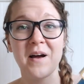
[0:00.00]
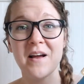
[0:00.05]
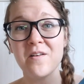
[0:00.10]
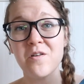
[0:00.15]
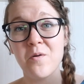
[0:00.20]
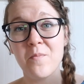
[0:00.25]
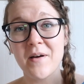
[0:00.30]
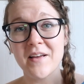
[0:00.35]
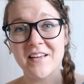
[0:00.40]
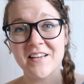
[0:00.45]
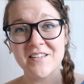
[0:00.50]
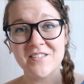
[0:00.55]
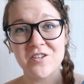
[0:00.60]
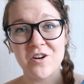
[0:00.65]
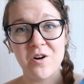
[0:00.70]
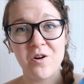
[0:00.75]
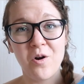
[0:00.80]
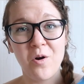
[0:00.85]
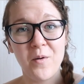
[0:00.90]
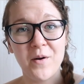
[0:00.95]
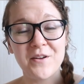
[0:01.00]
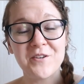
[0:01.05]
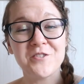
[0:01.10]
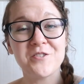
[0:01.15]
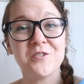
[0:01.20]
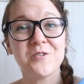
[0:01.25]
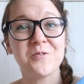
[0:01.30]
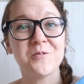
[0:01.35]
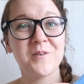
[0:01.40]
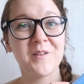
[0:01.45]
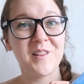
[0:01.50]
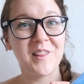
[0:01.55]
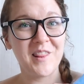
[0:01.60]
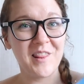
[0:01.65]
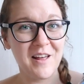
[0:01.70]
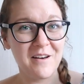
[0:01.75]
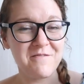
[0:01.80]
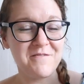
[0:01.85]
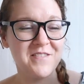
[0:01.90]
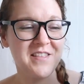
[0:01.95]
I know my kids are going to
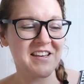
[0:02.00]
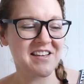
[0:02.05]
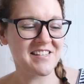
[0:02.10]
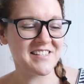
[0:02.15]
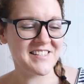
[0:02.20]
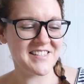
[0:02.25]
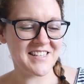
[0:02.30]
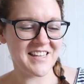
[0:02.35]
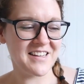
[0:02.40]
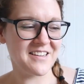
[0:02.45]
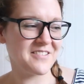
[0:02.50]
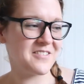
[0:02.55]
love this.